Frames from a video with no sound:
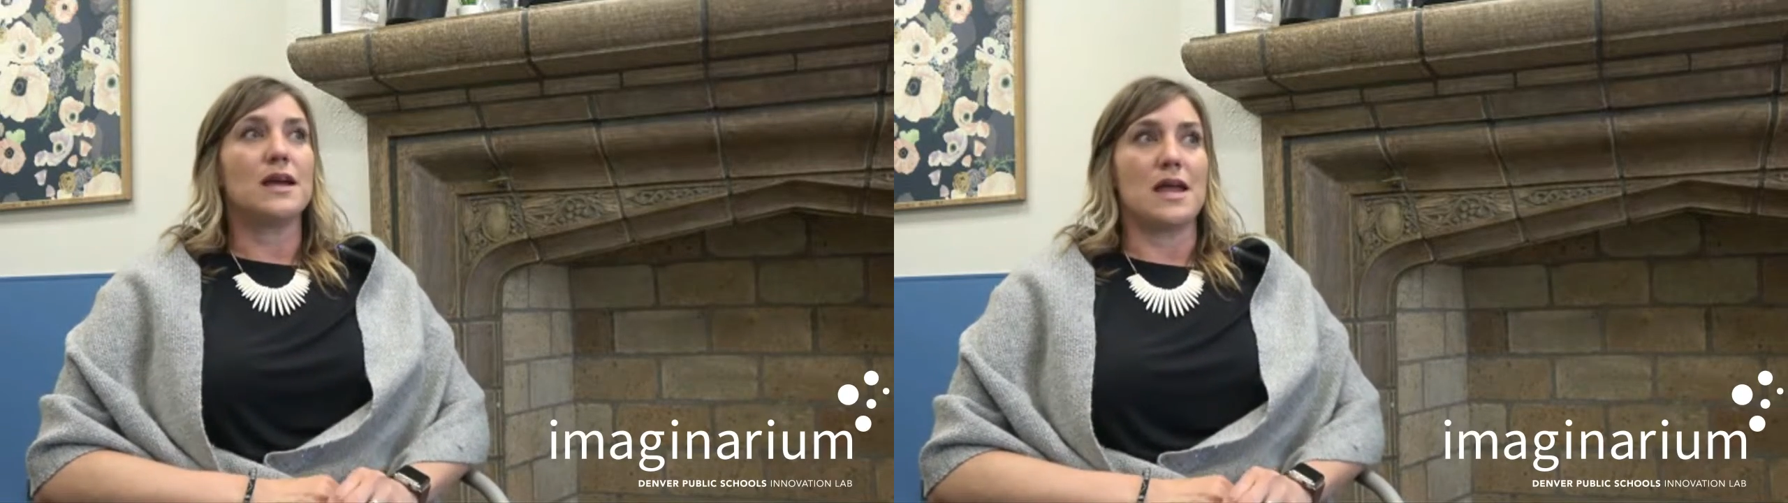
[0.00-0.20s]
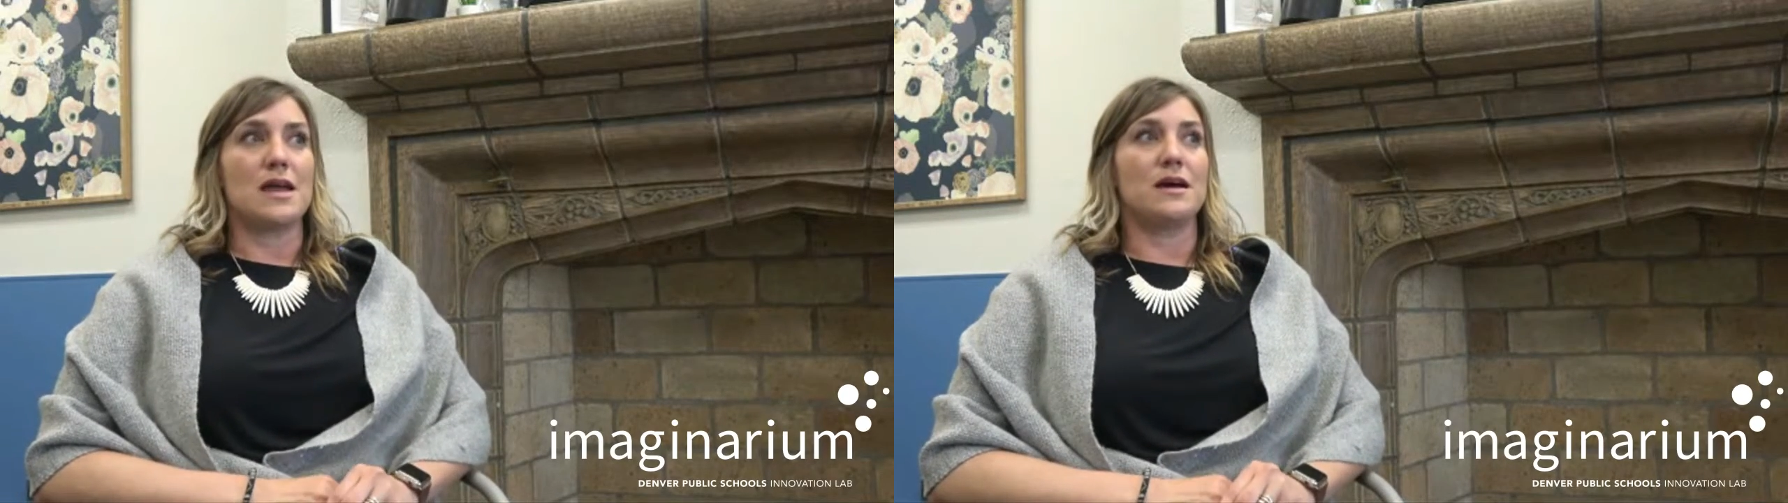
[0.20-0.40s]

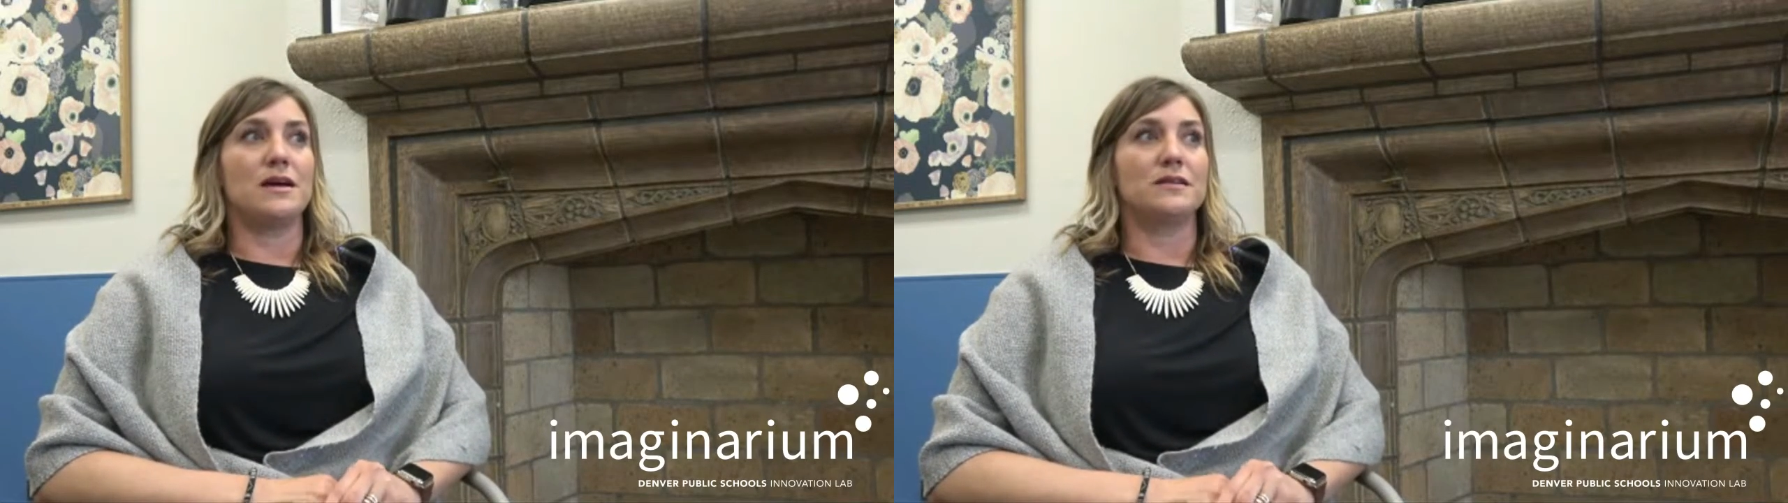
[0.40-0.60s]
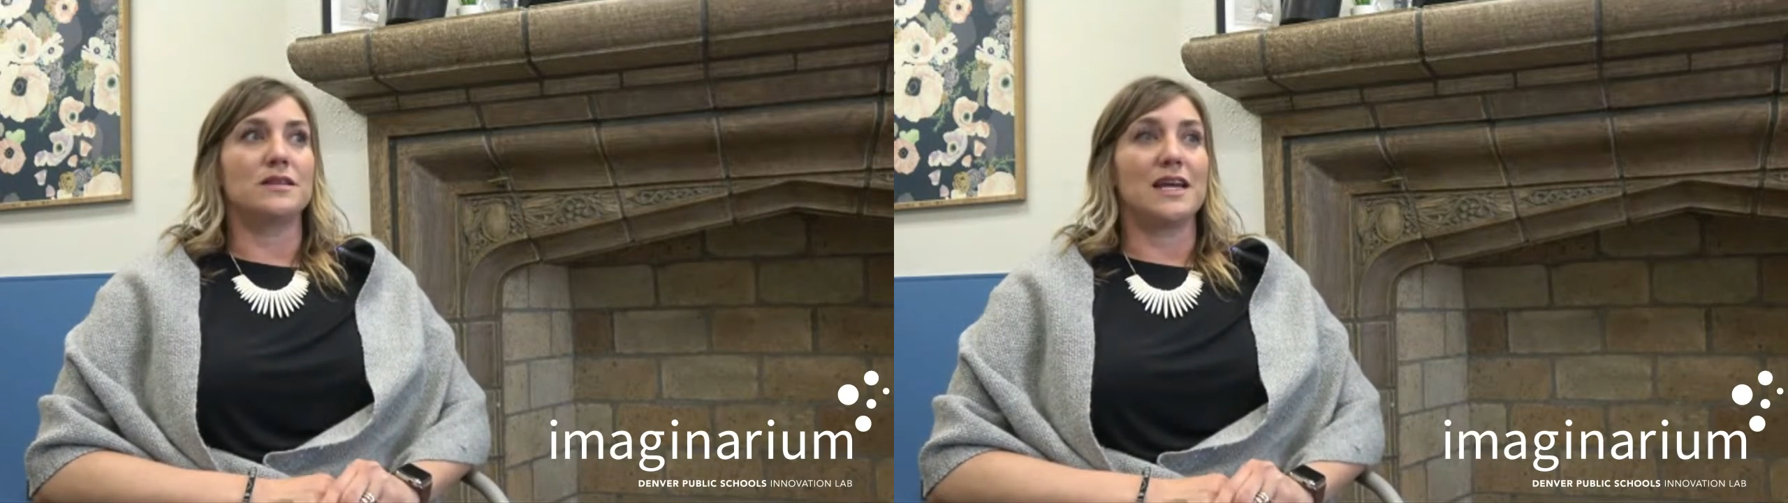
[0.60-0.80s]

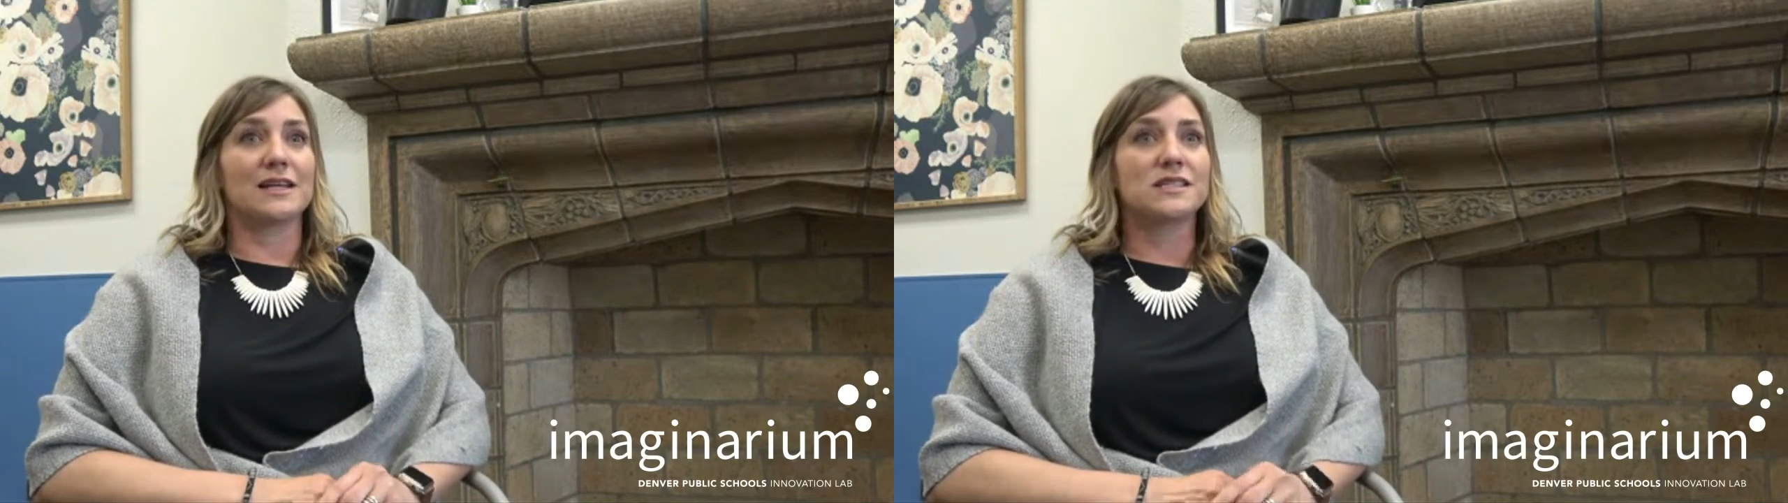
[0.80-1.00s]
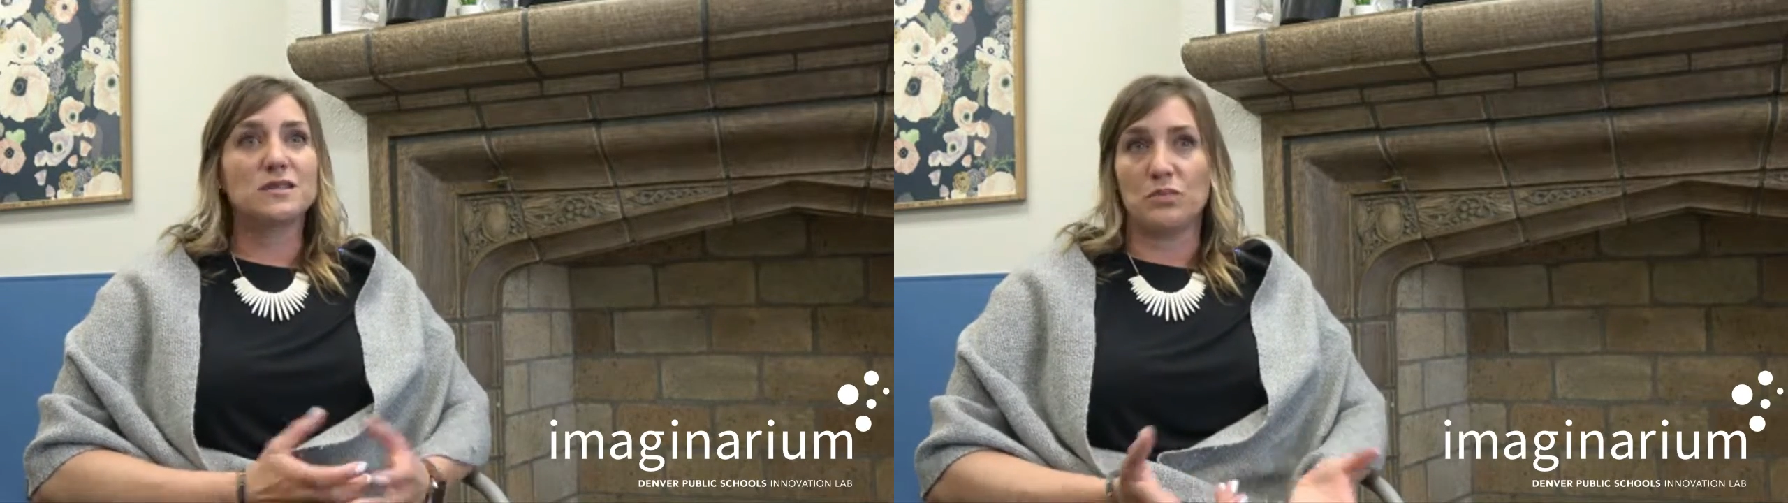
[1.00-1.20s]
and
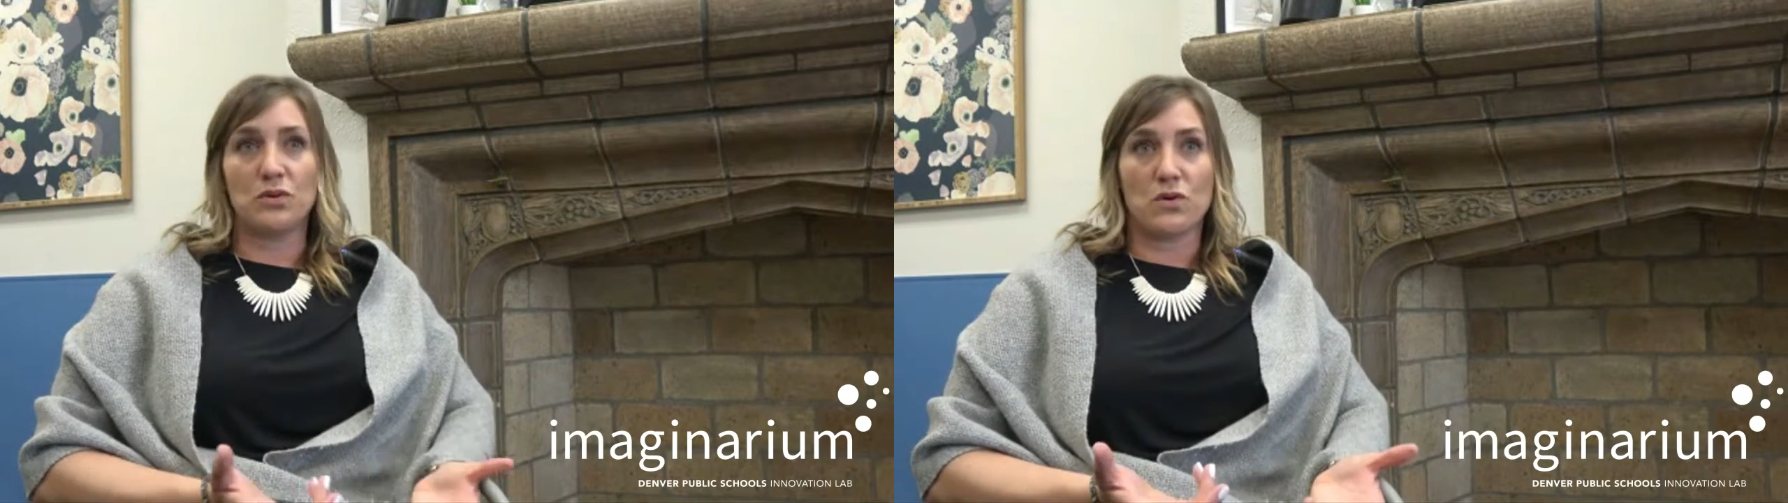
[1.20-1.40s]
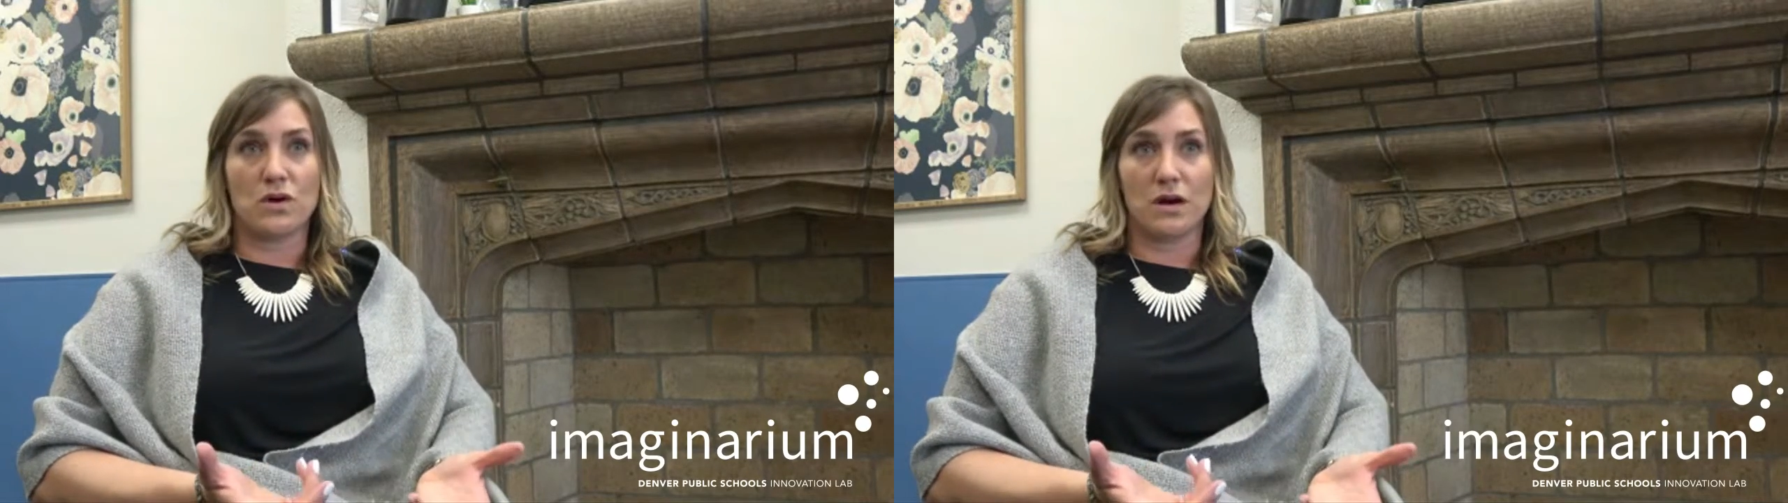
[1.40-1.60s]

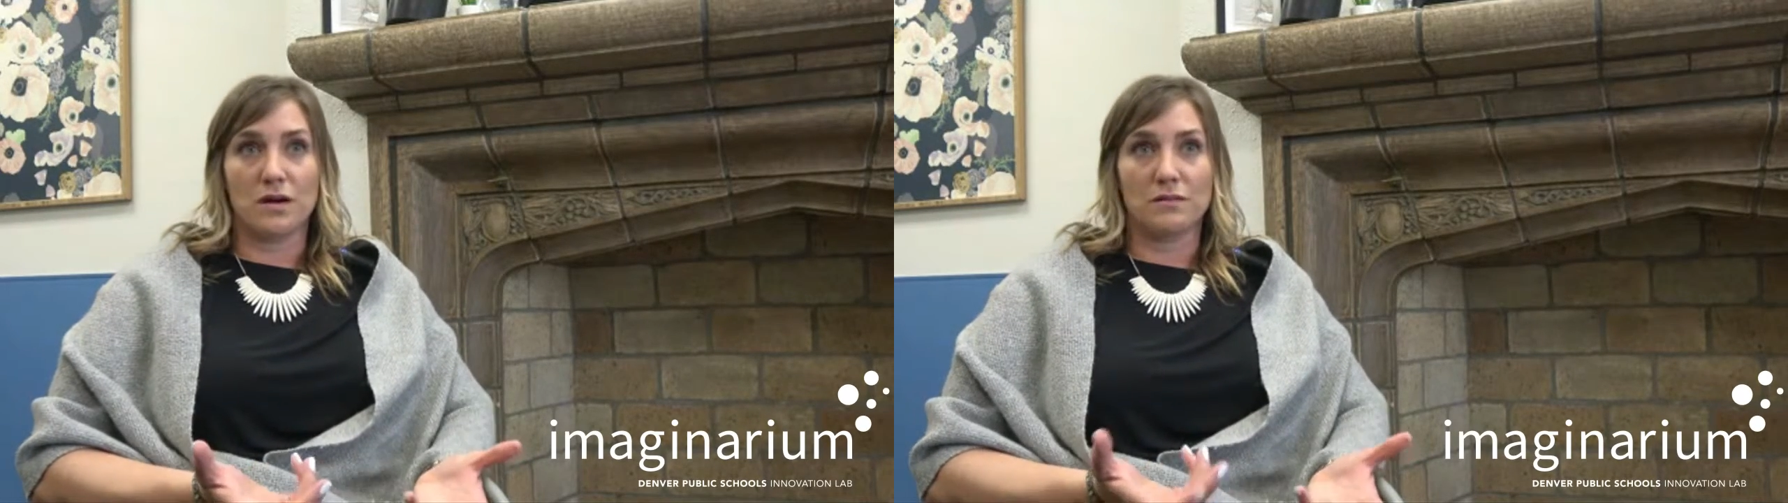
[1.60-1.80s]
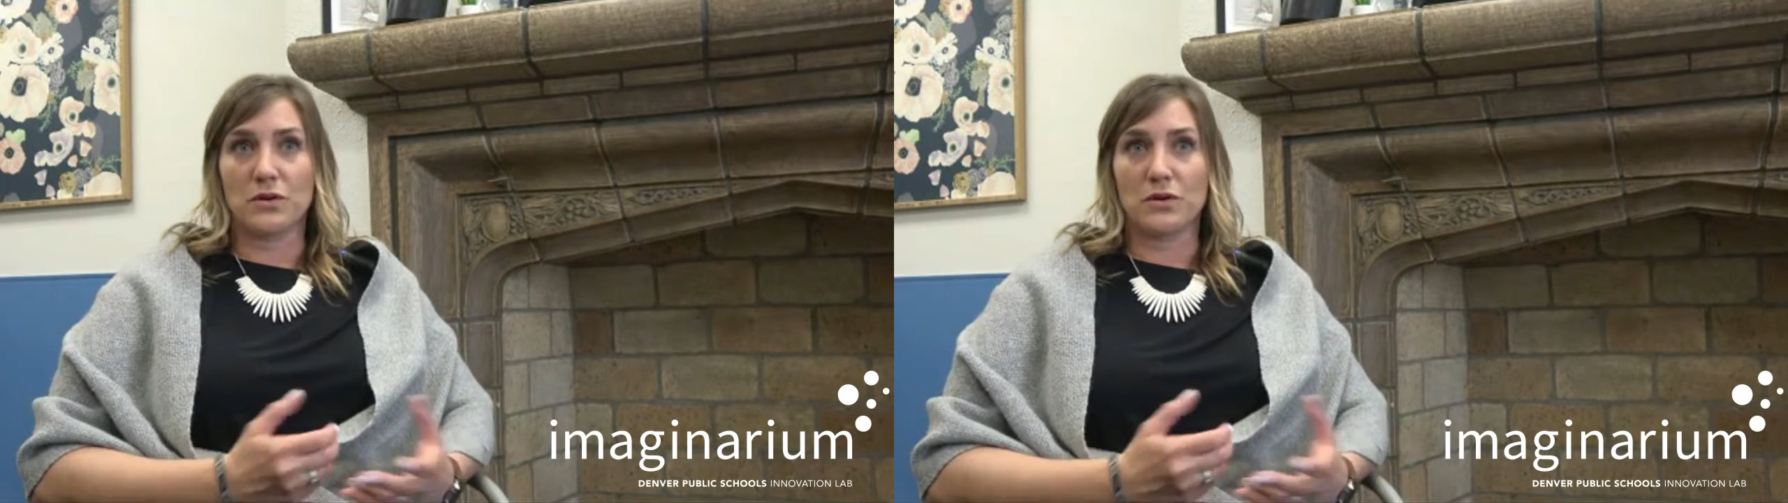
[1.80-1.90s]
explore